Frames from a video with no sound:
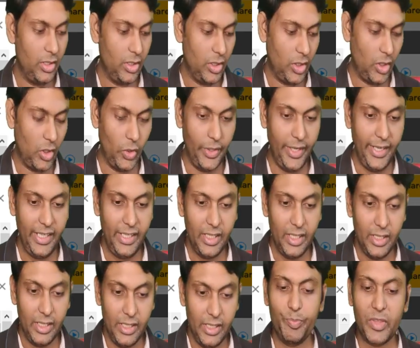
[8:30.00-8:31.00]
Alright,
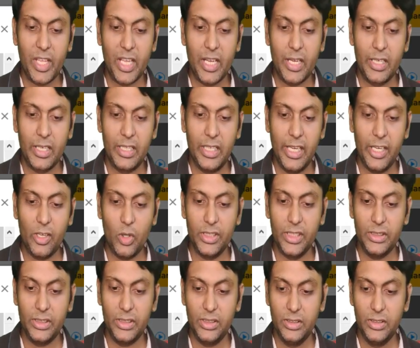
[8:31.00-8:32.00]
click on
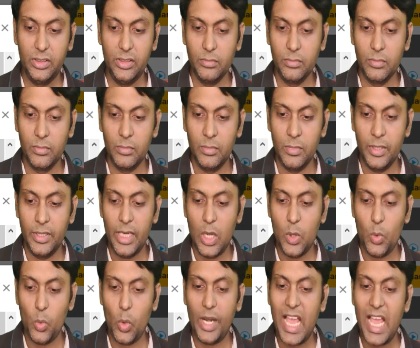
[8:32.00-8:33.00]
this. Now
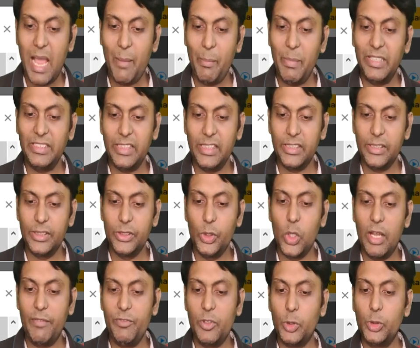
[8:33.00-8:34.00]
what happens is you
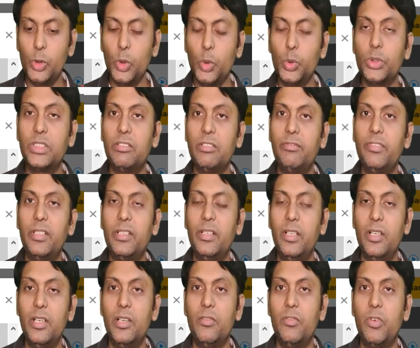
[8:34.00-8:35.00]
have to choose the word
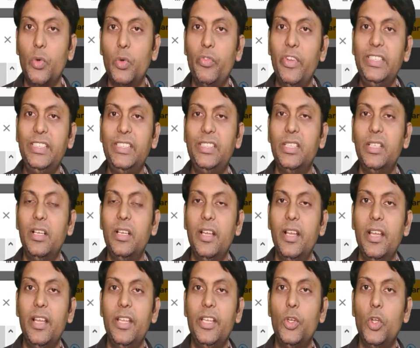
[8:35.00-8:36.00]
for which
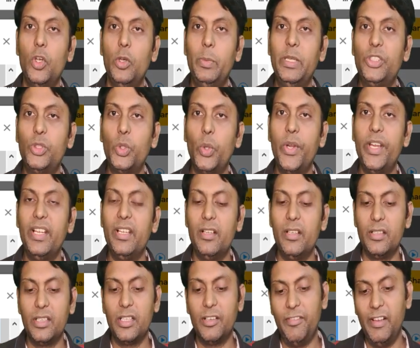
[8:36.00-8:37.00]
you will be showing
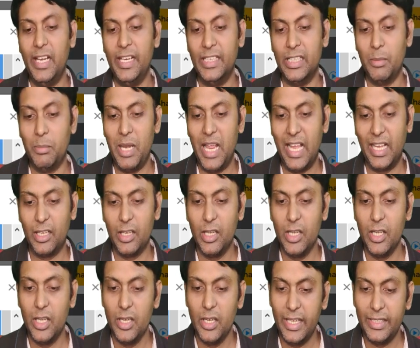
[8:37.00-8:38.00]
the fill in the blank.
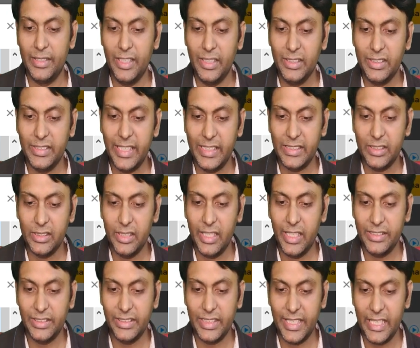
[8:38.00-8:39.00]
In this case,
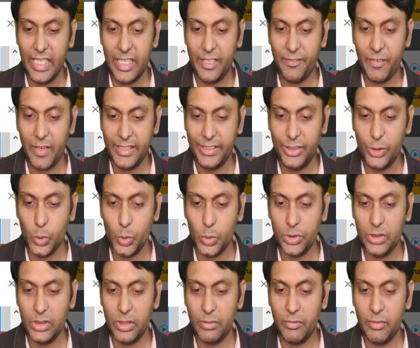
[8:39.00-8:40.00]
let's say if I choose
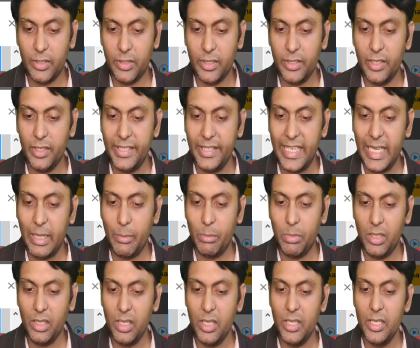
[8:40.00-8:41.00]
the word
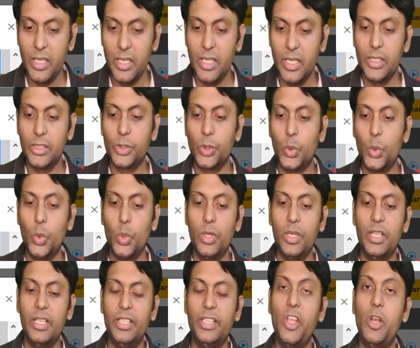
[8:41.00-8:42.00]
table, so
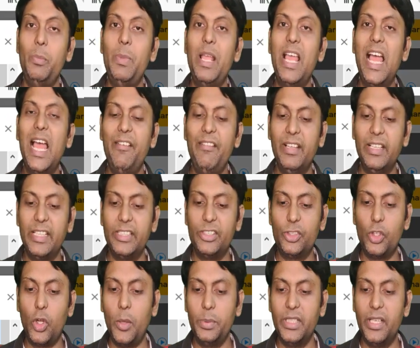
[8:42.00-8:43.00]
they'll be having this
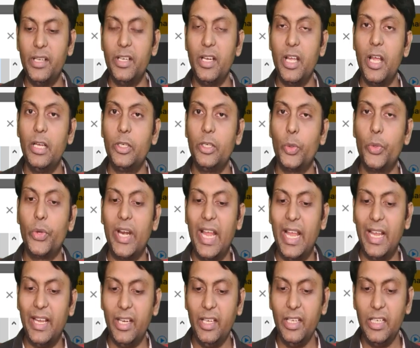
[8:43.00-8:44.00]
option to
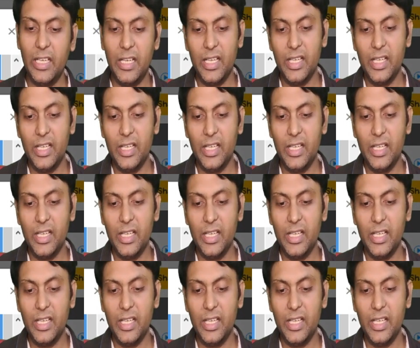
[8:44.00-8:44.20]
drag it.